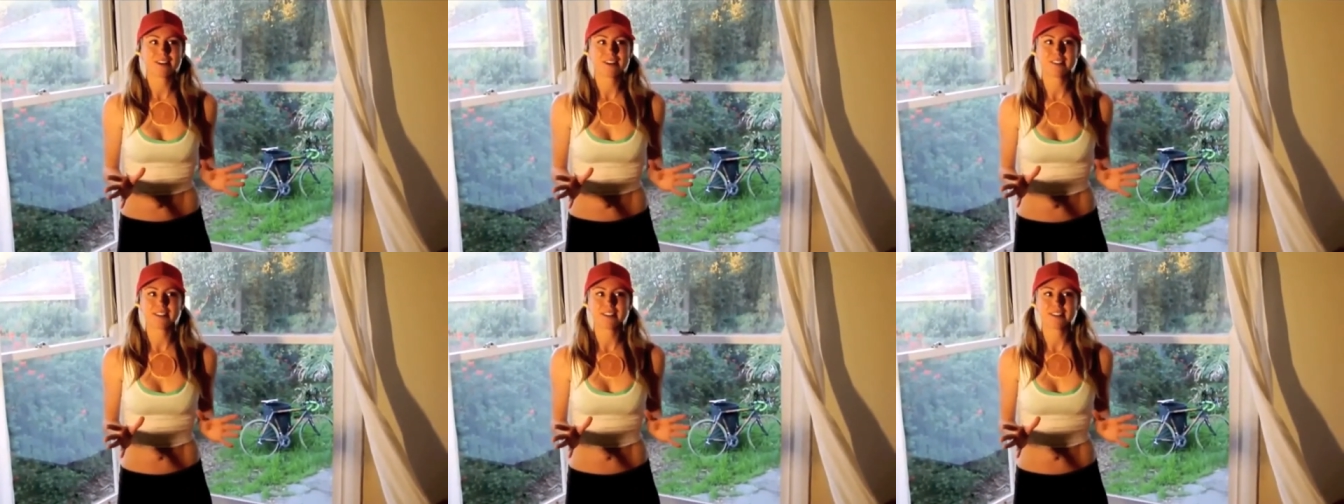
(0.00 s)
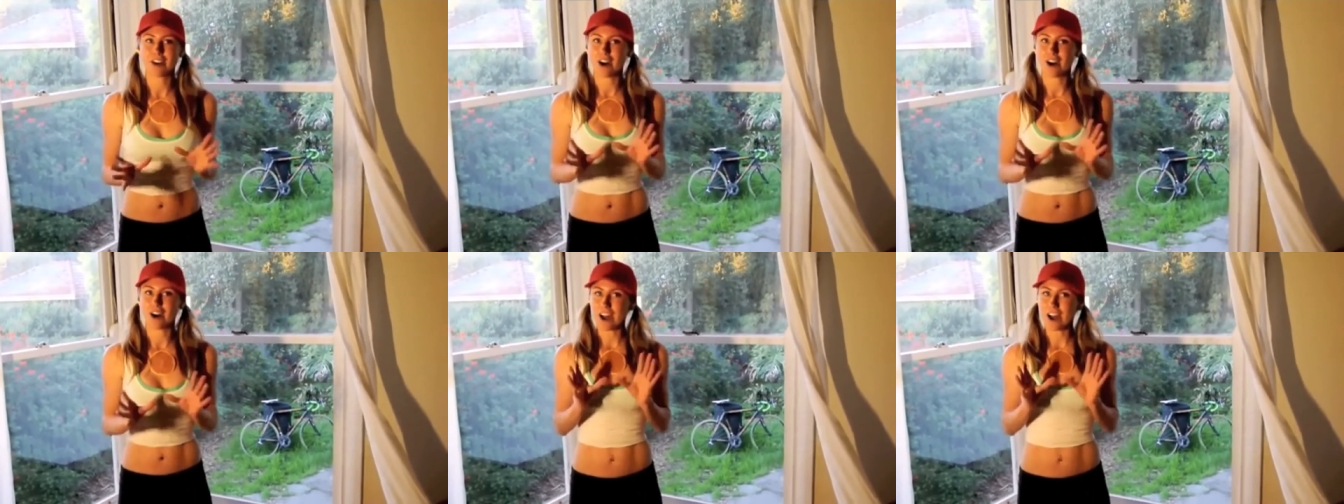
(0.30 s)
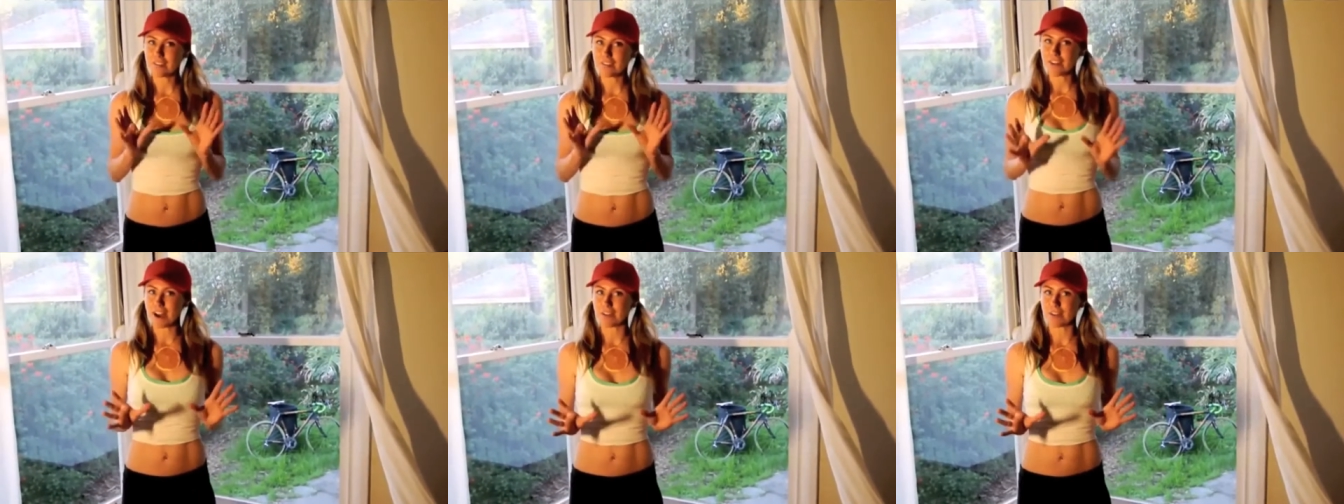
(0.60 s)
this
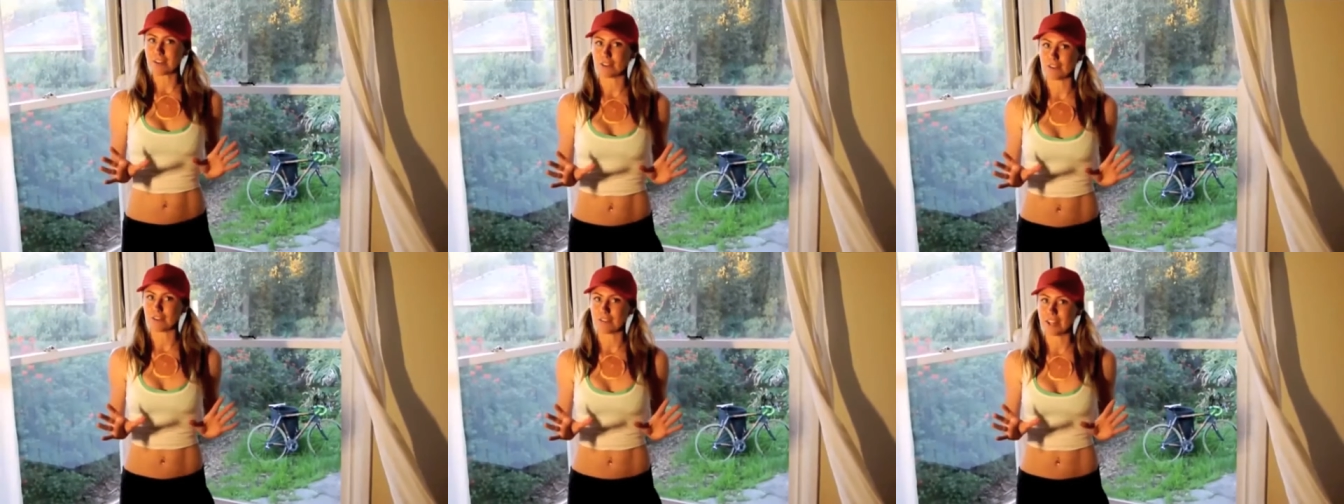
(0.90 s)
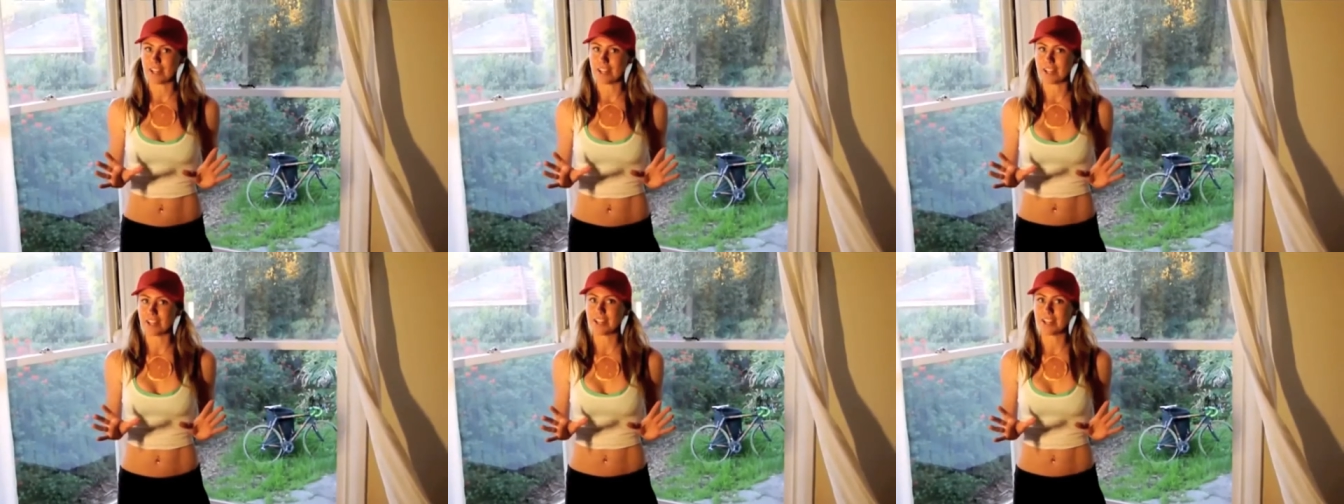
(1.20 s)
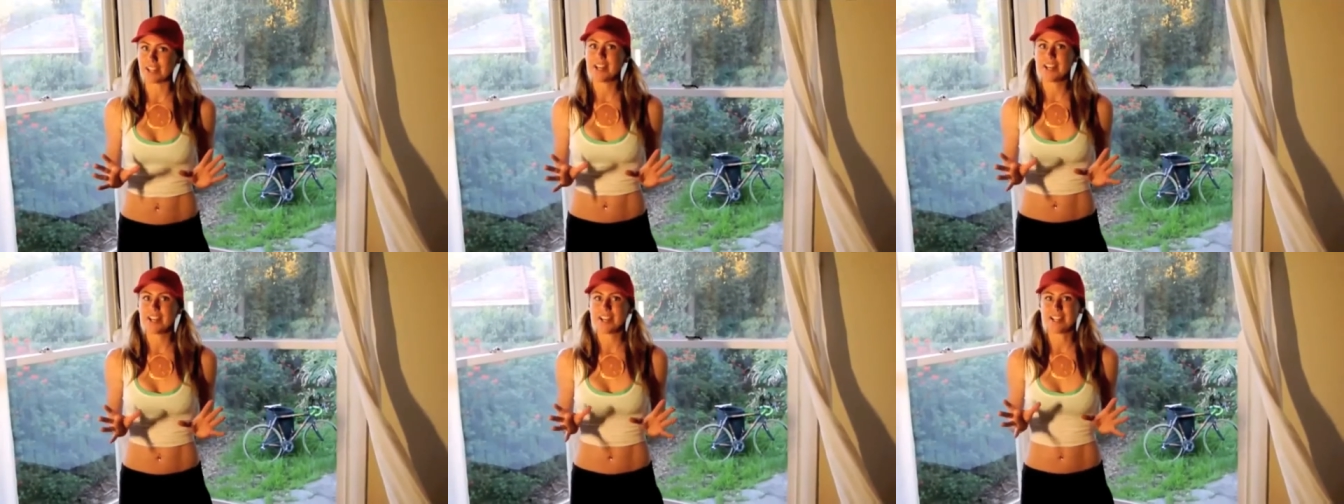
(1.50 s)
high-fat raw vegan
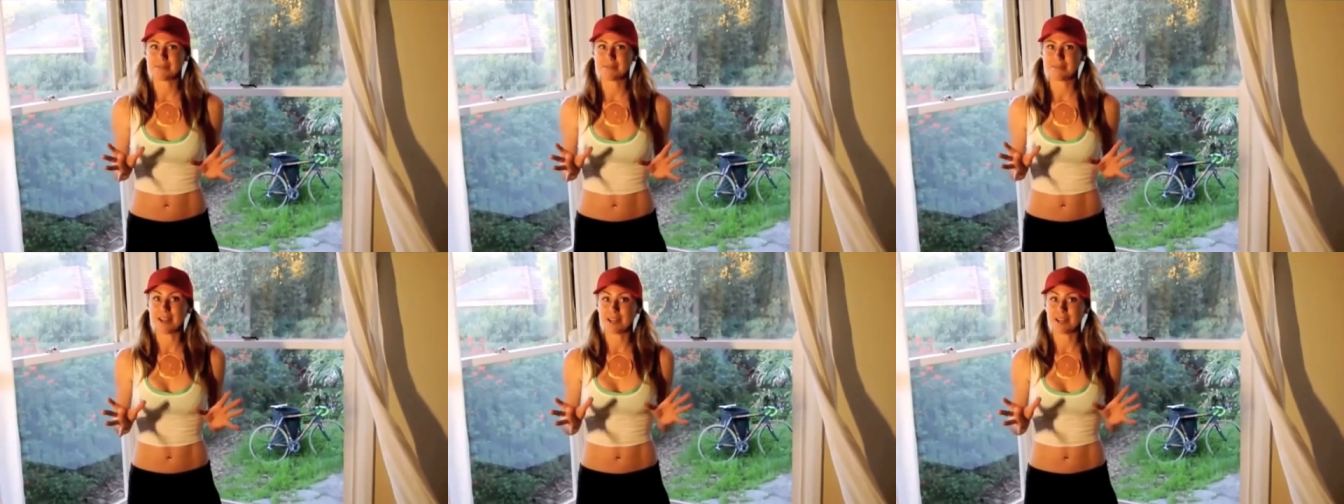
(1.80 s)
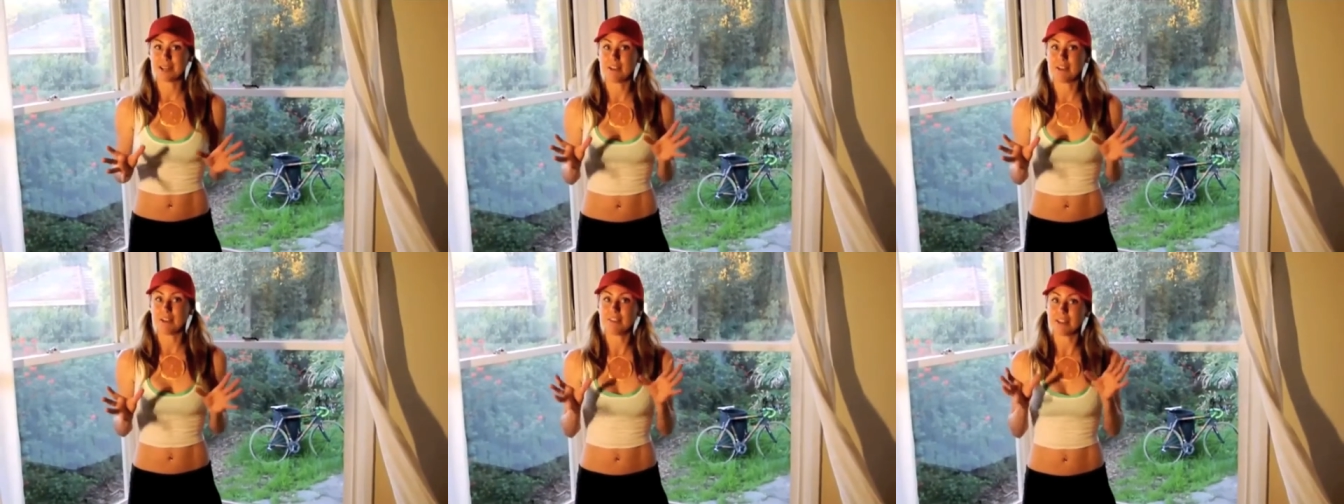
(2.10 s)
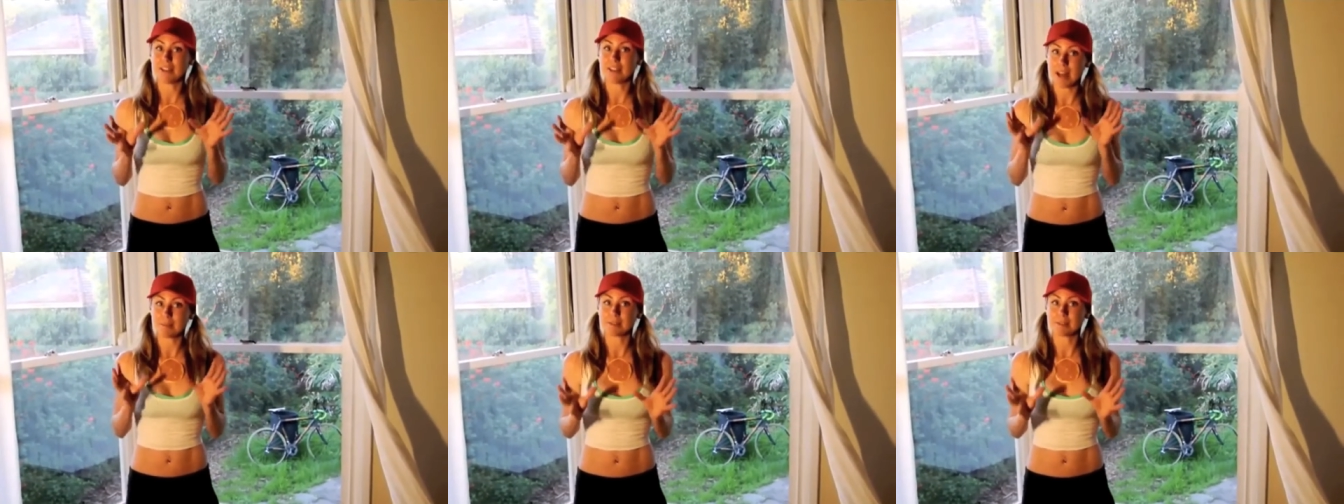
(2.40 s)
is making me feel
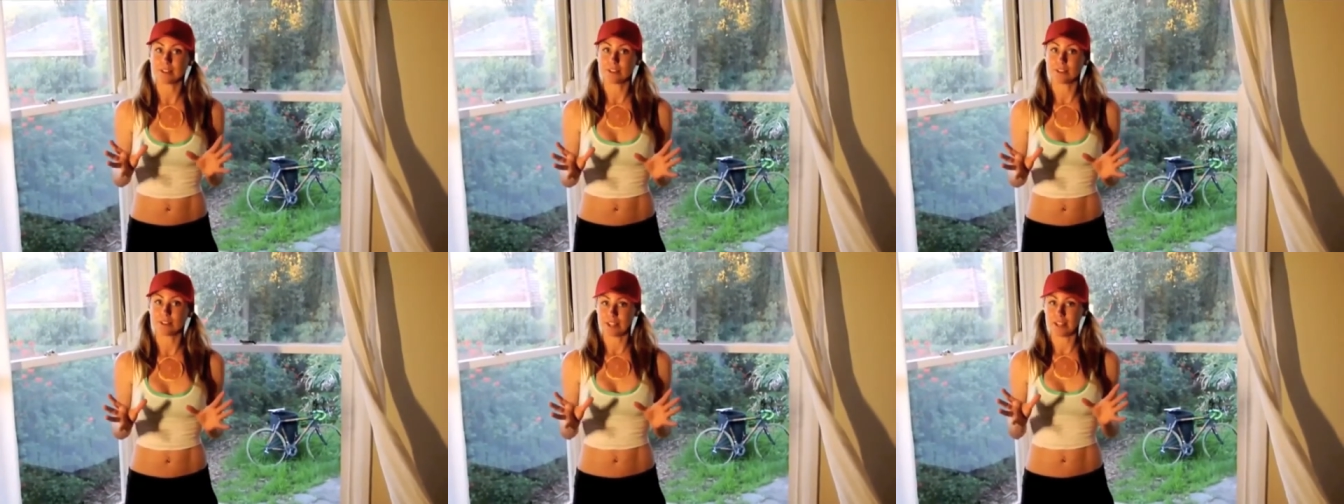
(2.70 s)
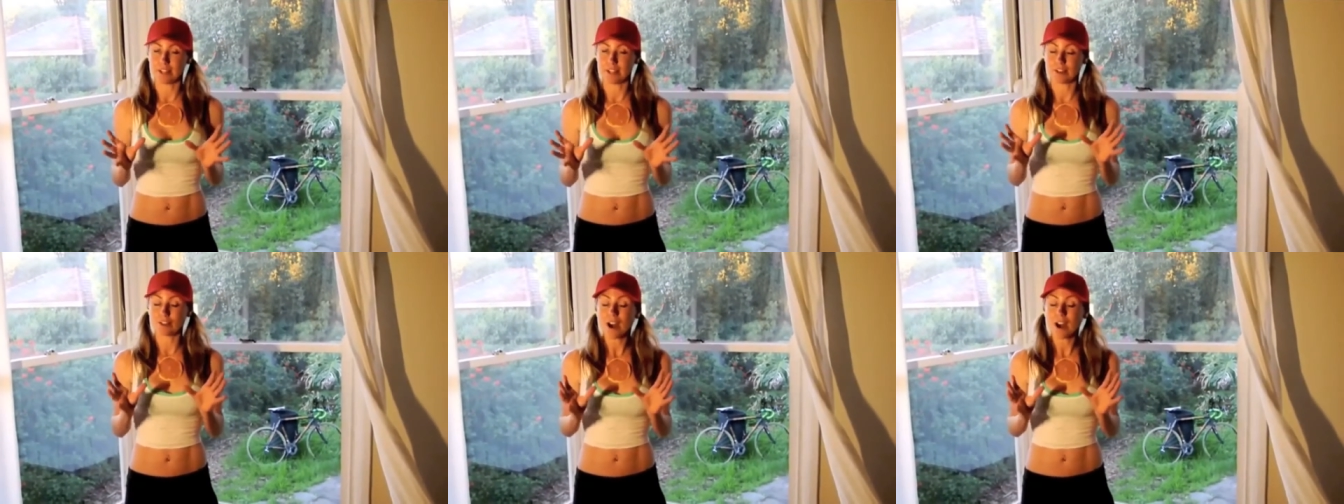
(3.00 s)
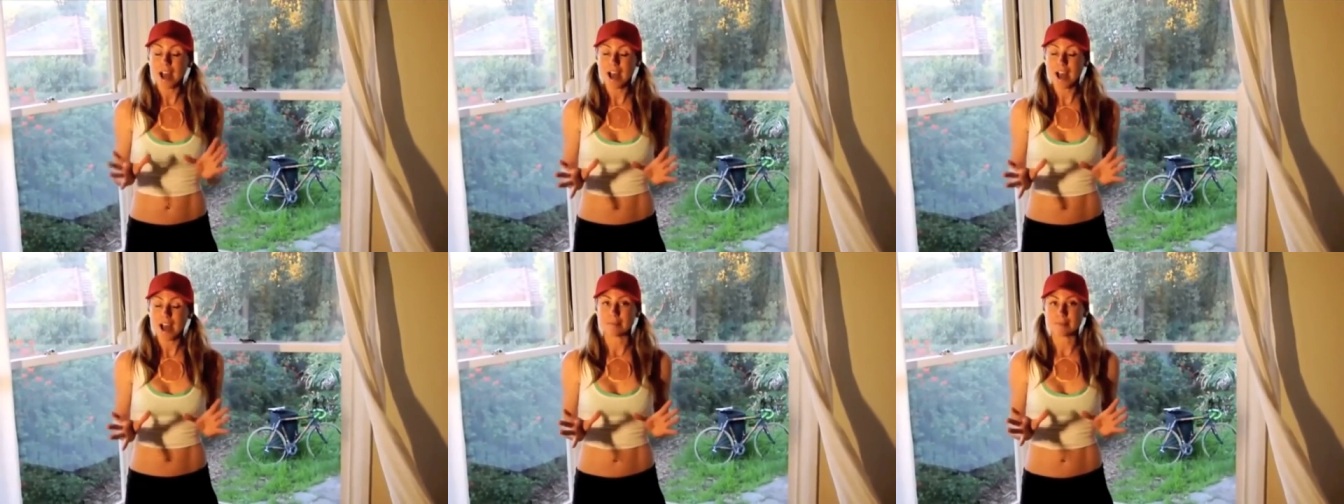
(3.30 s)
absolutely
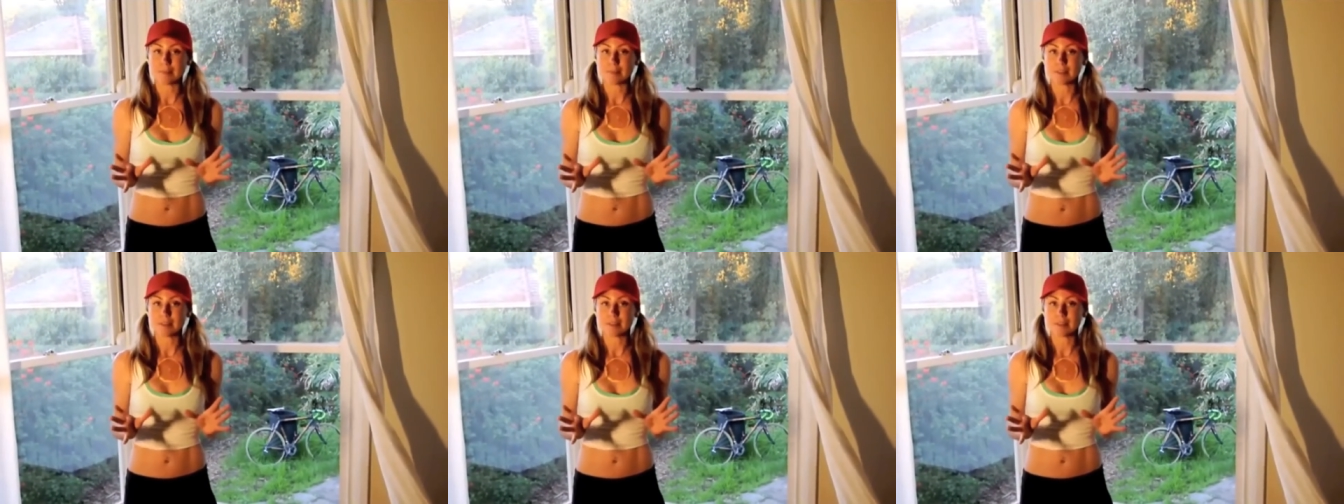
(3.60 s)
crap.